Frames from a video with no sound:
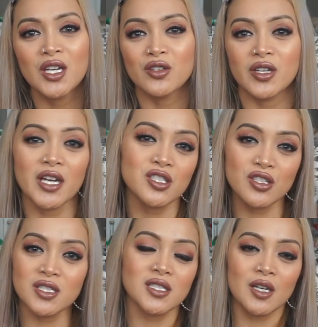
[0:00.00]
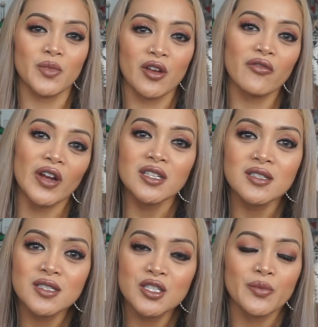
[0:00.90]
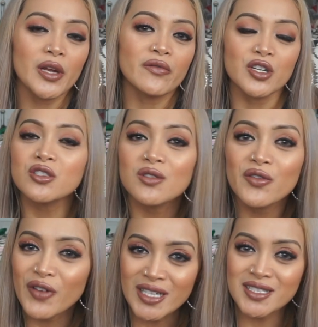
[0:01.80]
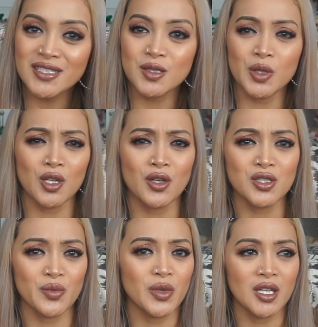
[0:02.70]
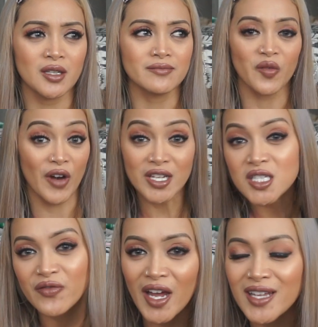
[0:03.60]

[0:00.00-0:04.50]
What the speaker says: You guys are just like my friends. You're my virtual friends. We can also be friends.